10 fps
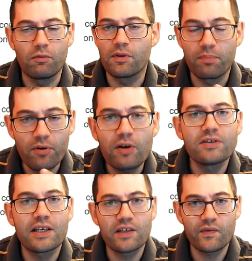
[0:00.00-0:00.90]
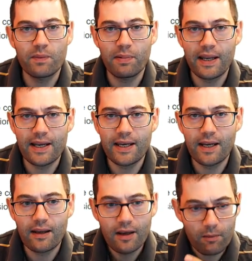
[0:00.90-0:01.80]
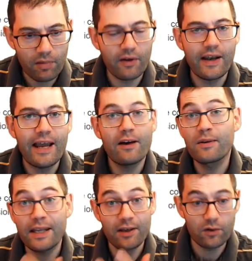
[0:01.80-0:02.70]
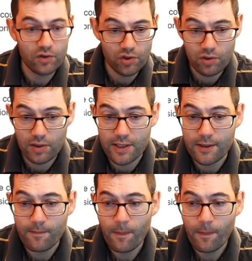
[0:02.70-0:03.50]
the process of the planning and how they got to Julian.